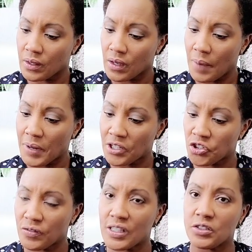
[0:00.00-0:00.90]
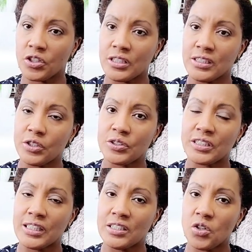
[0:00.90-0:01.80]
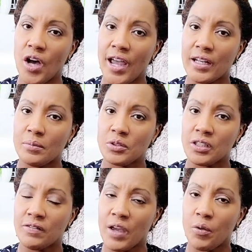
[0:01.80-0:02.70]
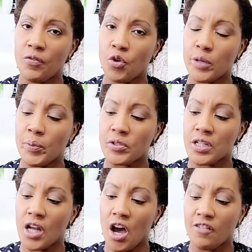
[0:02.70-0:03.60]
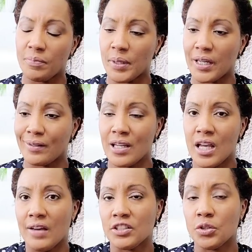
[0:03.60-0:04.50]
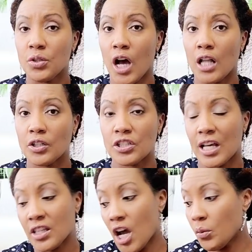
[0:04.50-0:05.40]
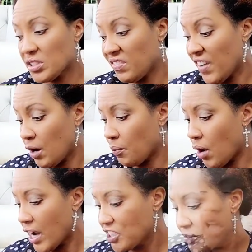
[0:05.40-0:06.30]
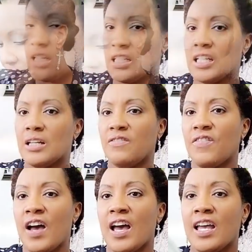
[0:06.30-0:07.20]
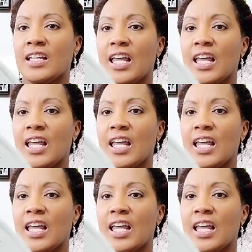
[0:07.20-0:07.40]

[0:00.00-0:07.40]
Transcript: I'm not sure if these are considered seasonal items and if they were 40% off, but $2 I thought was a fair price. I did find